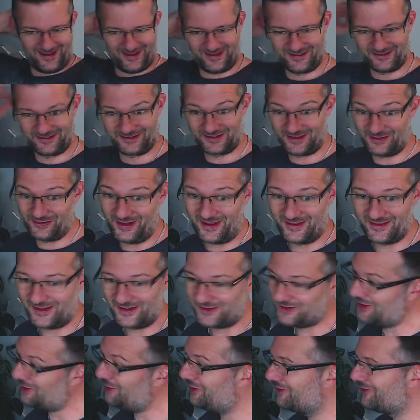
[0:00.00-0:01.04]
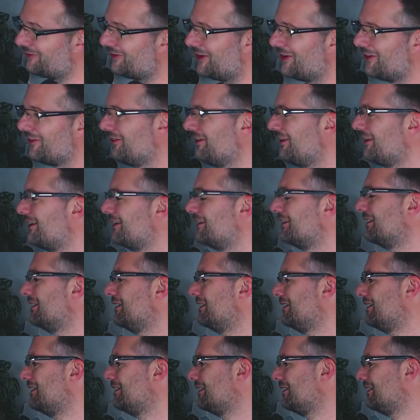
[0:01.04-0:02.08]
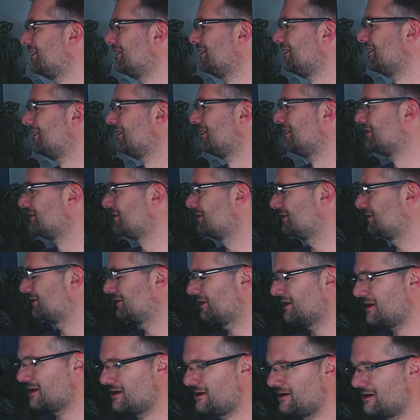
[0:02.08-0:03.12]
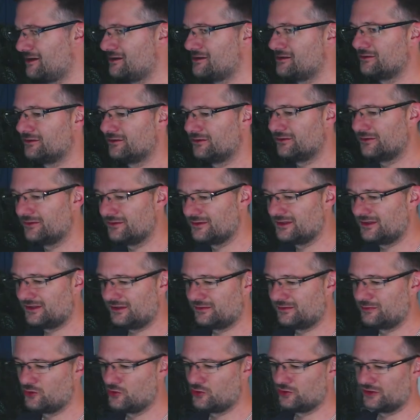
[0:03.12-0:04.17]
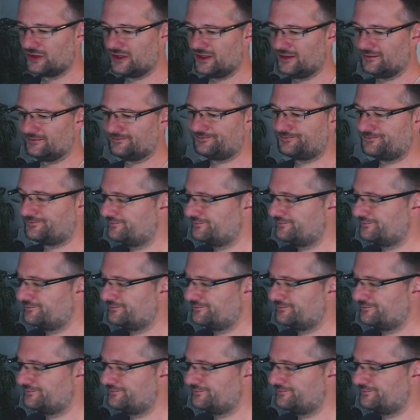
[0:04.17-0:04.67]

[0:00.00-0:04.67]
So that's how I roll. So this morning,